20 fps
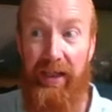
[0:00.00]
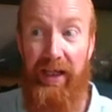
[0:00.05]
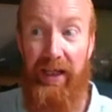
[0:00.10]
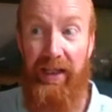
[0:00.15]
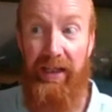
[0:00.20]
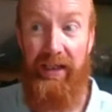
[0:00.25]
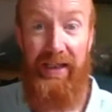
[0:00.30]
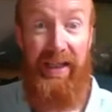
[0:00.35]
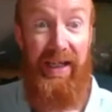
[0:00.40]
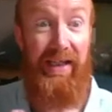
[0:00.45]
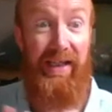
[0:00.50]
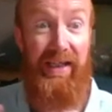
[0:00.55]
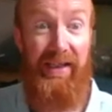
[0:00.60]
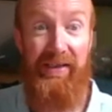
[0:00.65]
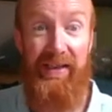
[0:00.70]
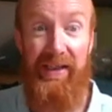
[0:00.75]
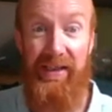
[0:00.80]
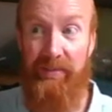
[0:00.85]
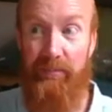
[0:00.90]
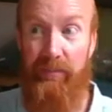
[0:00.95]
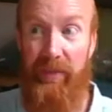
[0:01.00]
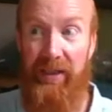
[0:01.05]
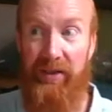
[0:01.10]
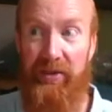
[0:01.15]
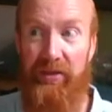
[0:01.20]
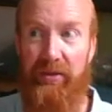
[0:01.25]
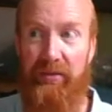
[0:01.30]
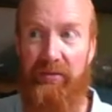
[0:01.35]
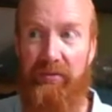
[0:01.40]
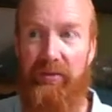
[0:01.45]
And again, it's this
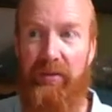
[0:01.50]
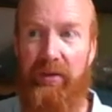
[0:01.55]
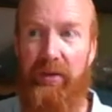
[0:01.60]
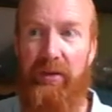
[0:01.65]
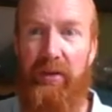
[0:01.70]
mix of